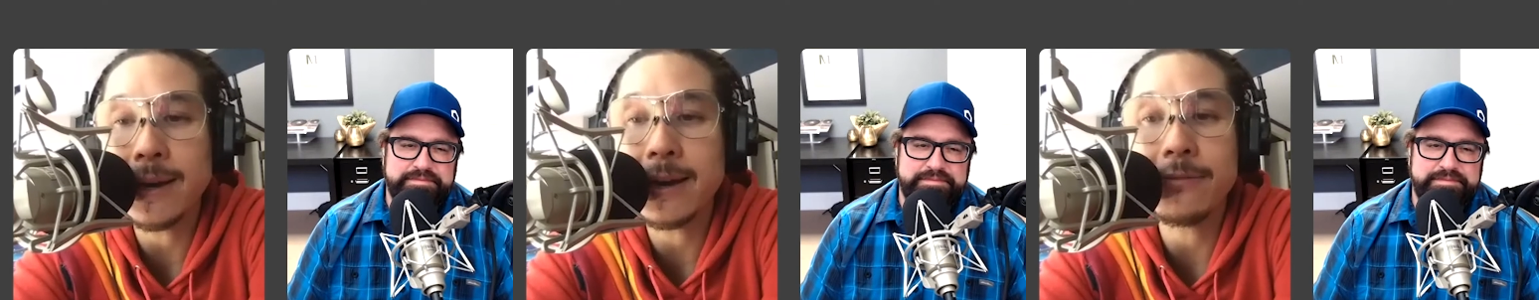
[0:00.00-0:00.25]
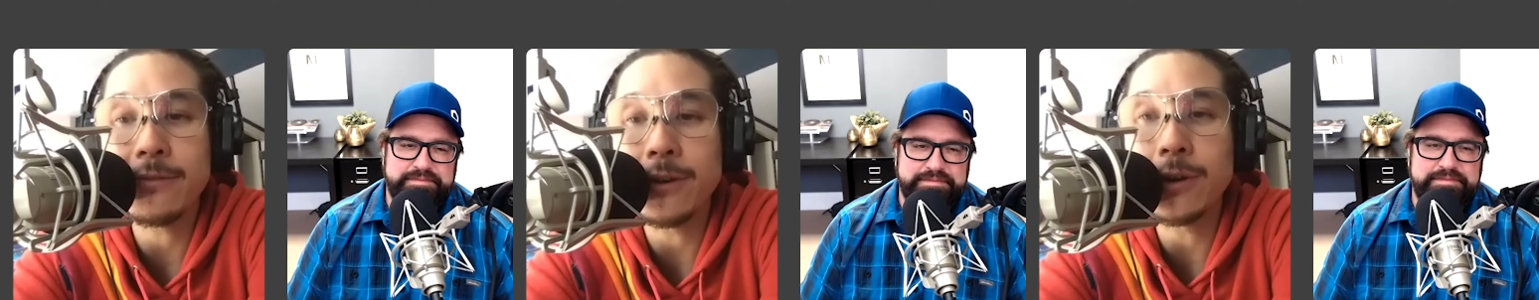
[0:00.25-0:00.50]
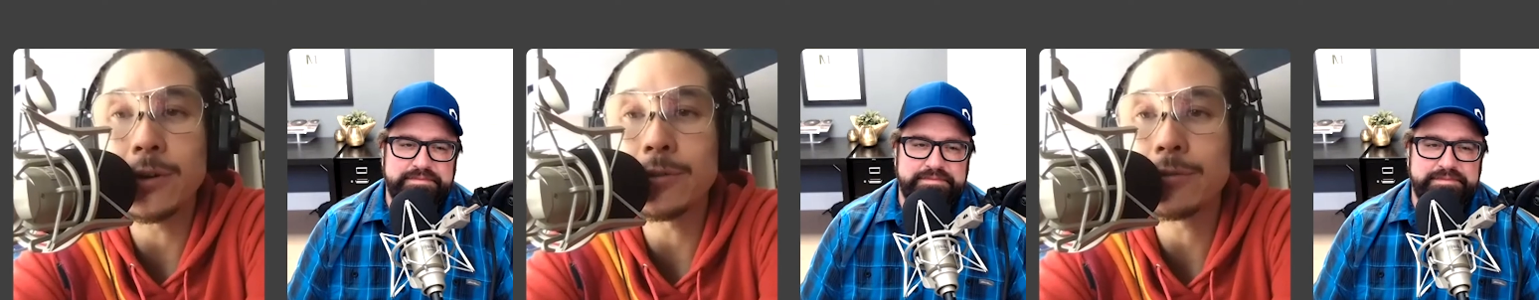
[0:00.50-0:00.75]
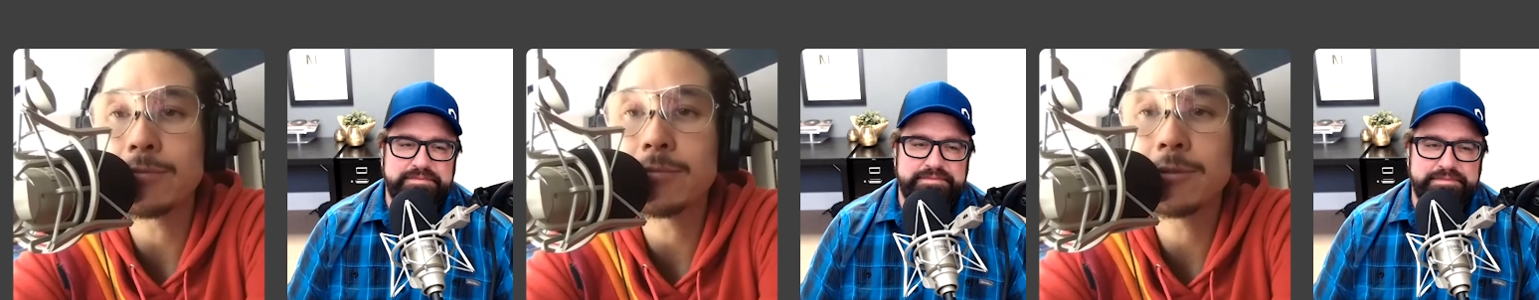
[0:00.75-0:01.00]
Speaker 1: Like I have
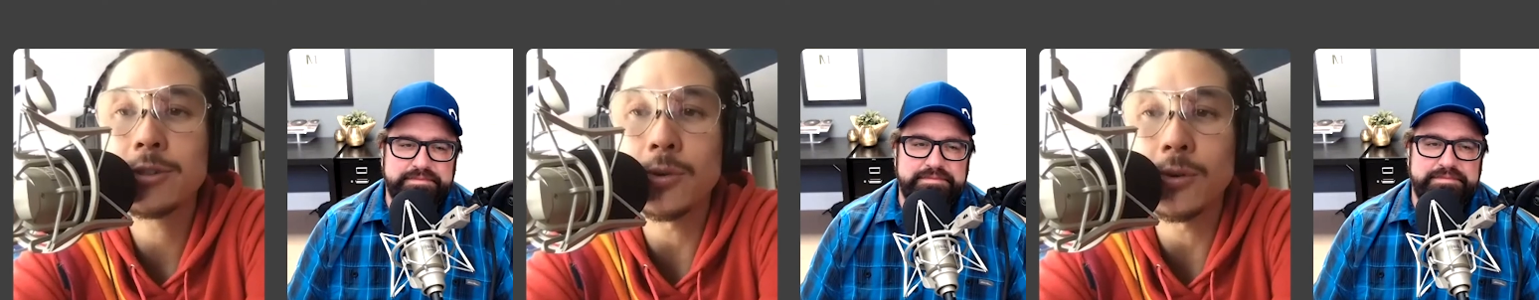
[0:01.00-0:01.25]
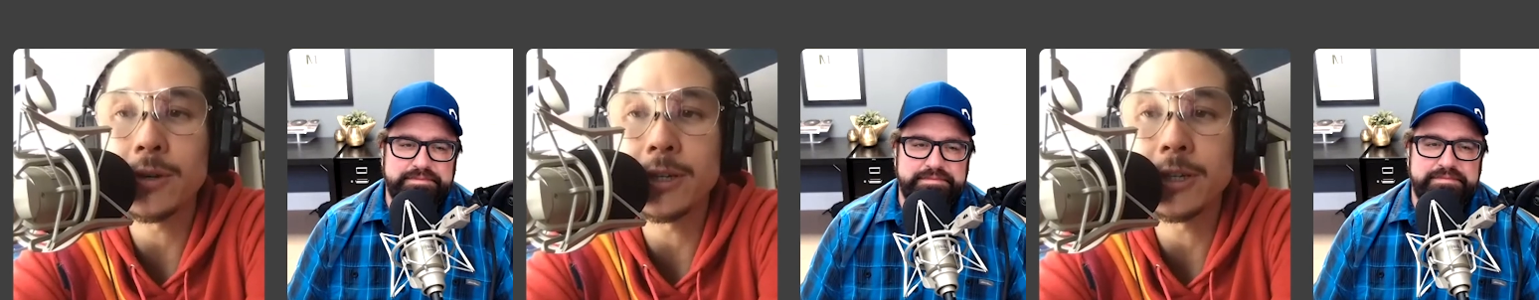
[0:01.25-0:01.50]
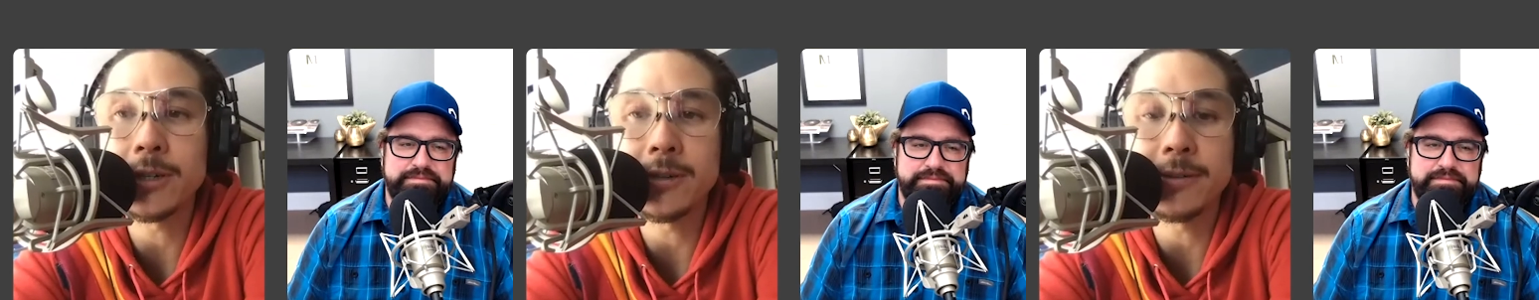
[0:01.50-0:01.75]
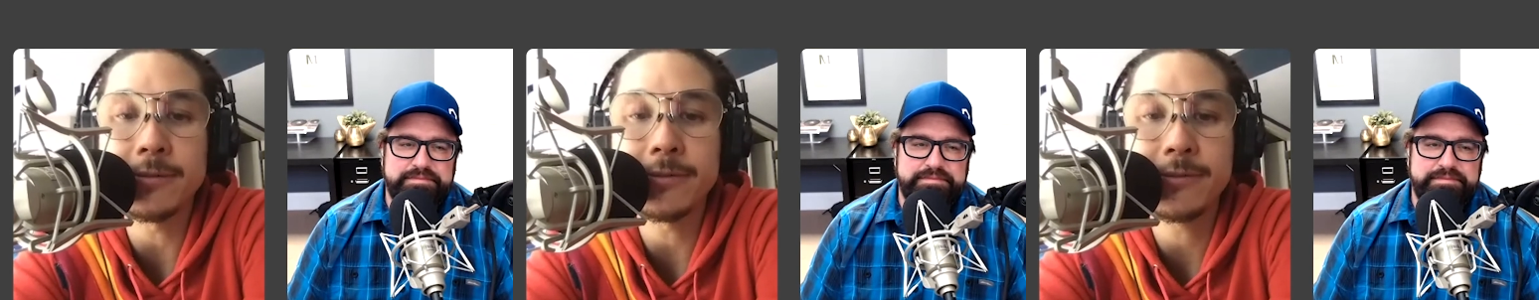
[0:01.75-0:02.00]
no shortage
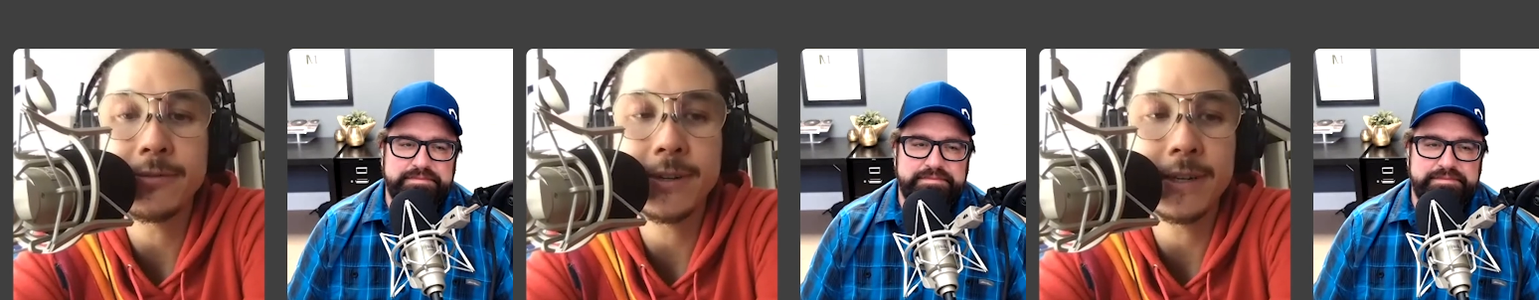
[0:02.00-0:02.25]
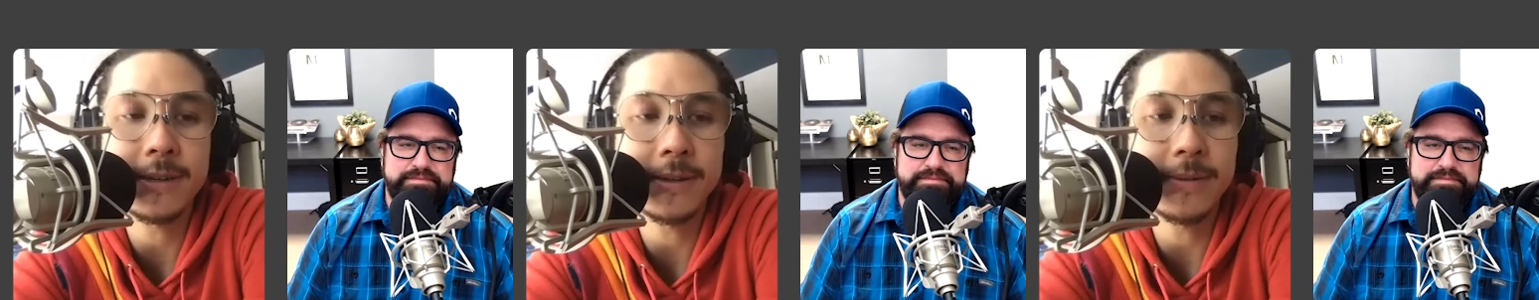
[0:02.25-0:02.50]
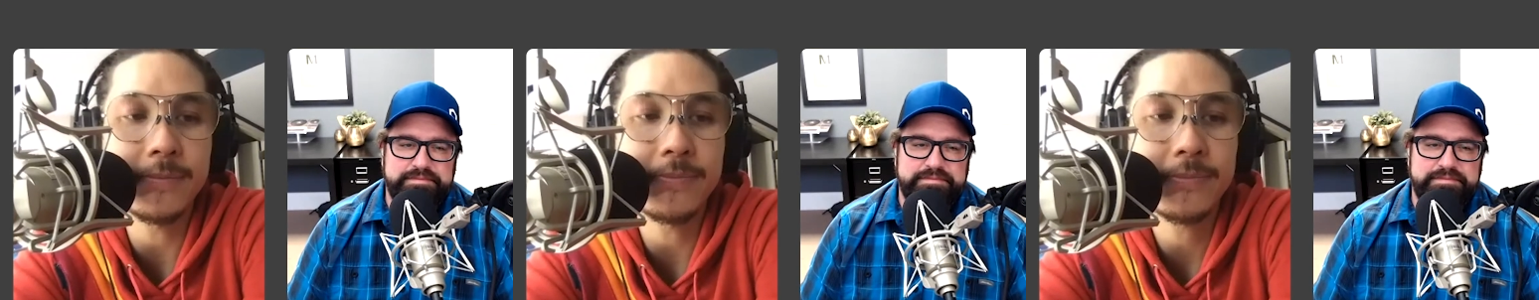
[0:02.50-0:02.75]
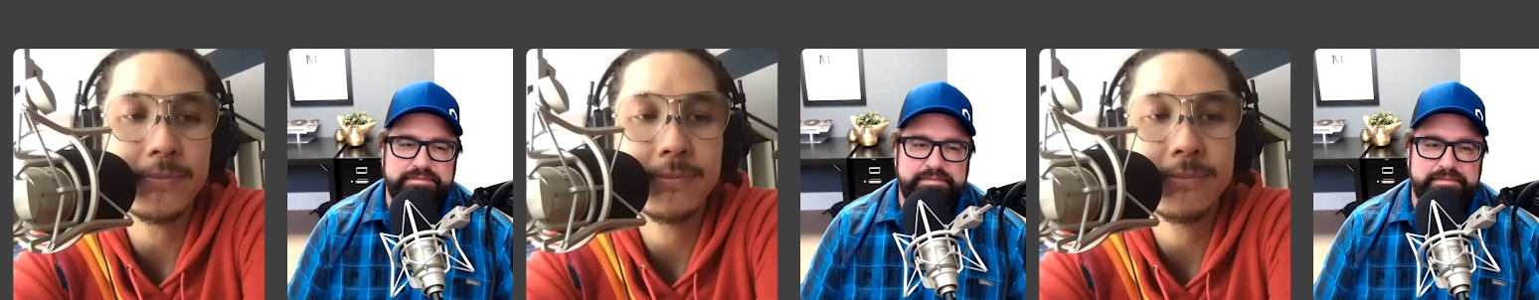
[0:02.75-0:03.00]
of, um,